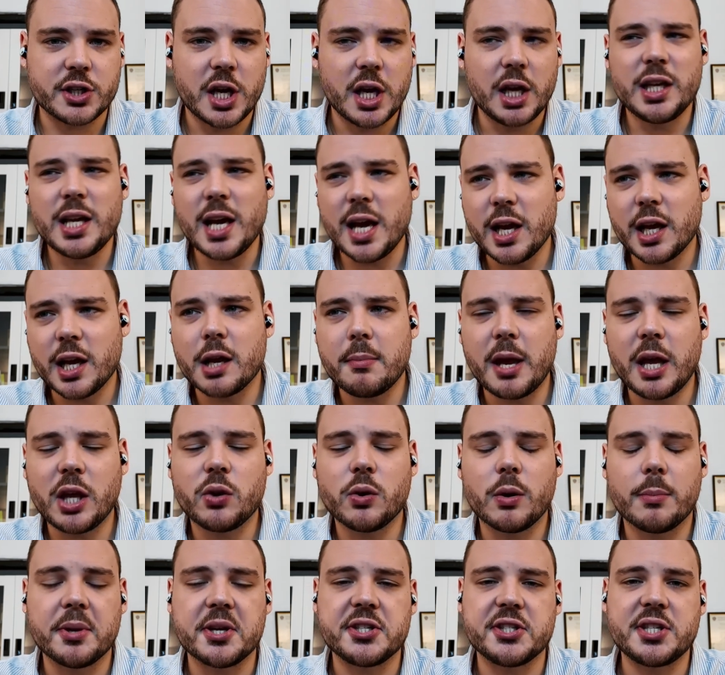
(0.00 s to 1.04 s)
Yeah, it can make you a
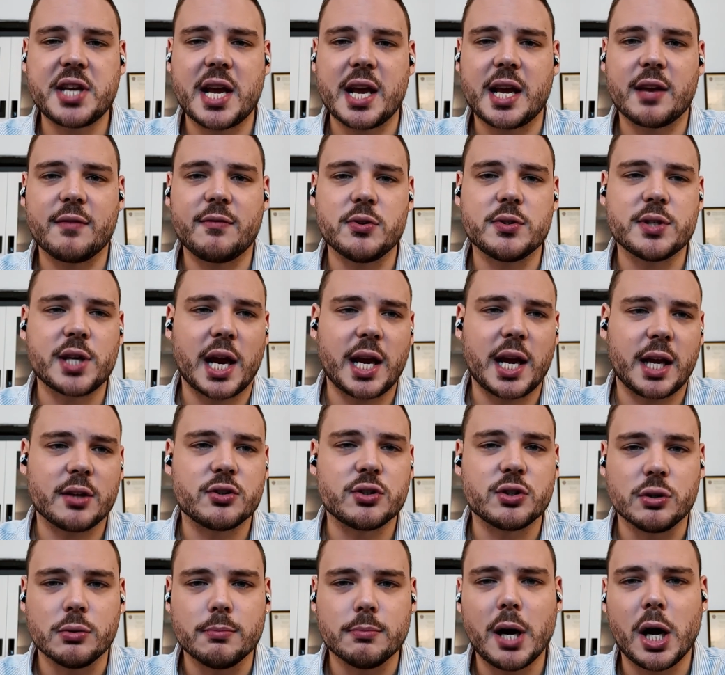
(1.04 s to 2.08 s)
bit sick if you take
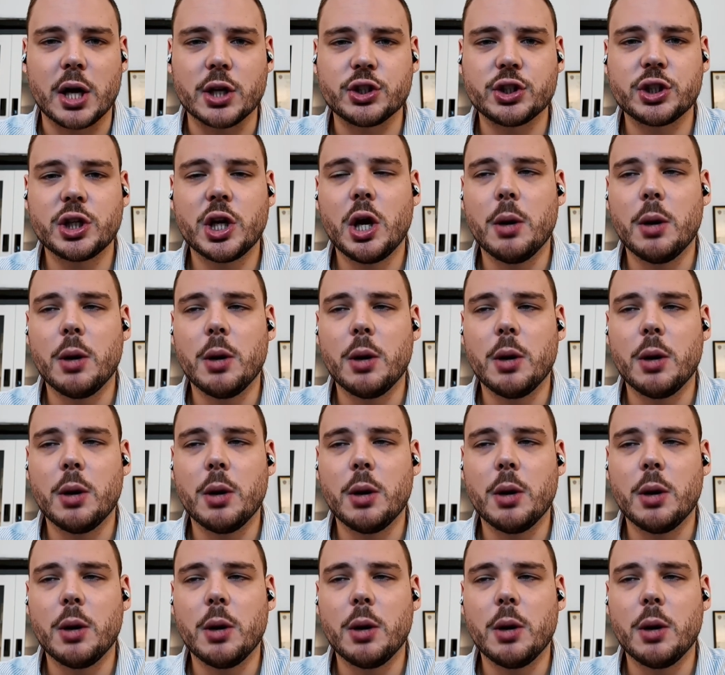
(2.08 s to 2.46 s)
too much,